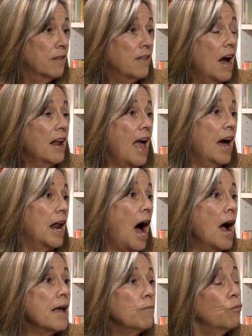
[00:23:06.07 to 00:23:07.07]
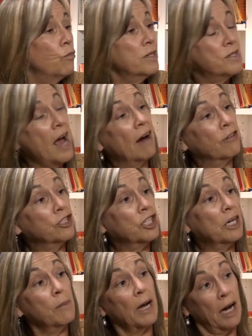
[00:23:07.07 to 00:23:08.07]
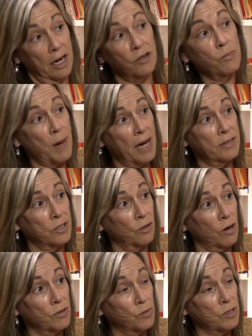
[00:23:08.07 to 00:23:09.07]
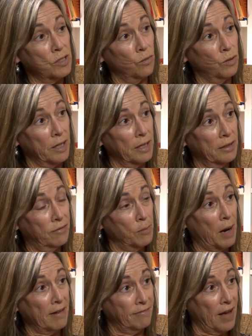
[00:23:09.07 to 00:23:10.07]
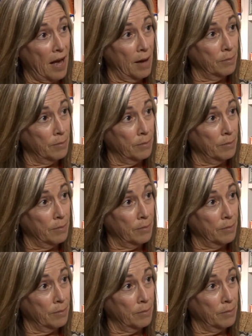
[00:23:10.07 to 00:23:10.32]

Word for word: that and i was averaging about 100 pounds of groceries a week for my yes.